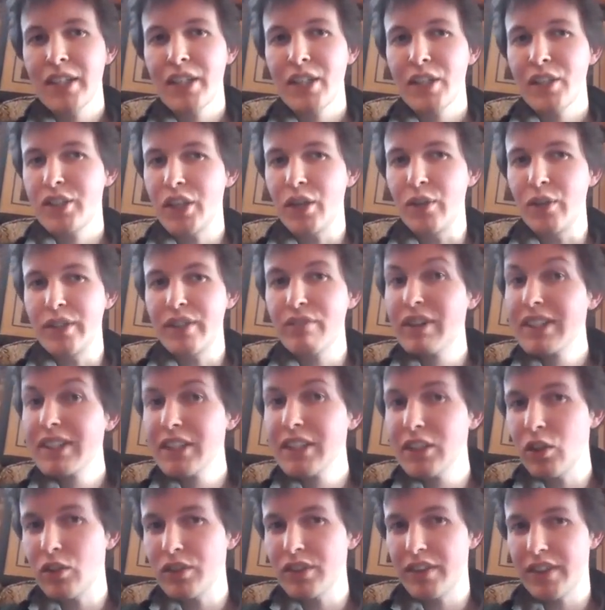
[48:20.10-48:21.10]
So Diffrax
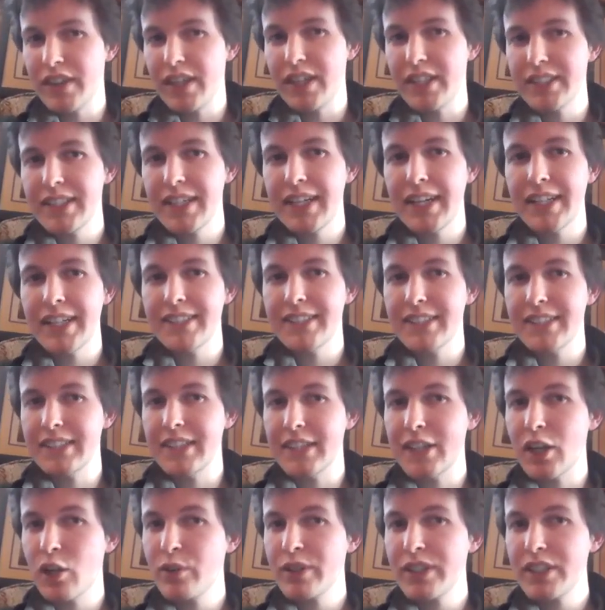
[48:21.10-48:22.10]
has lots of things. It has things
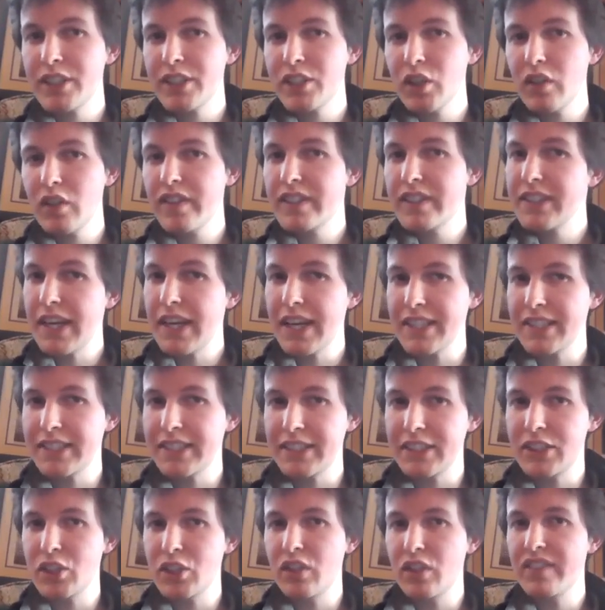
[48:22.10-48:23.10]
like ODE solvers,
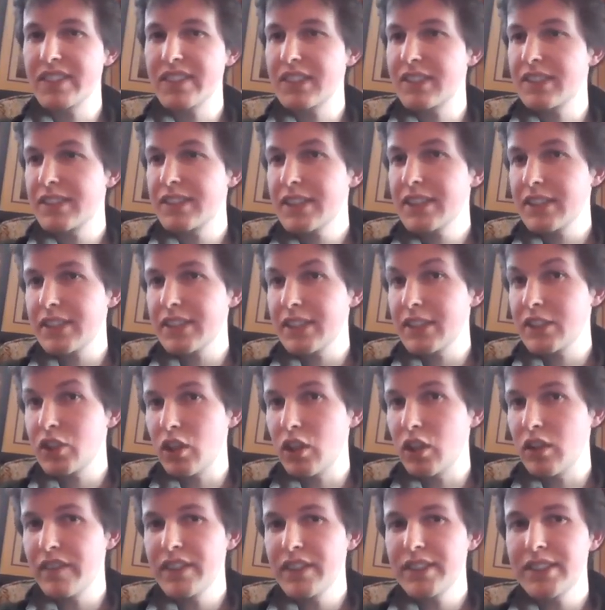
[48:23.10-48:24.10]
SDE solvers, and CDE
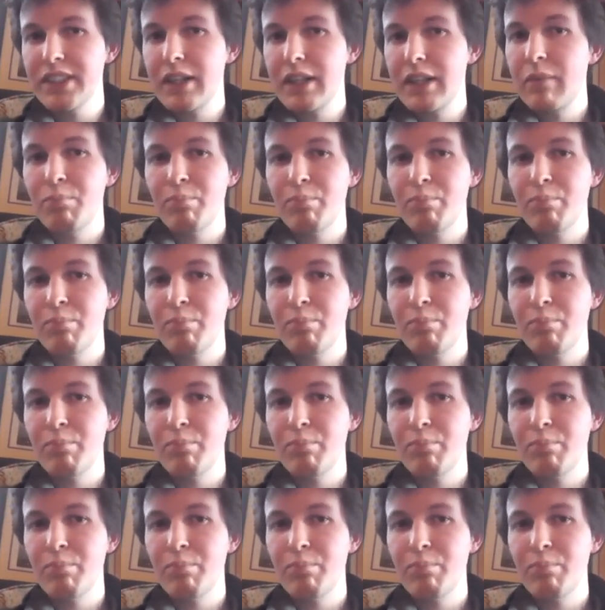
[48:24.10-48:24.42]
solvers.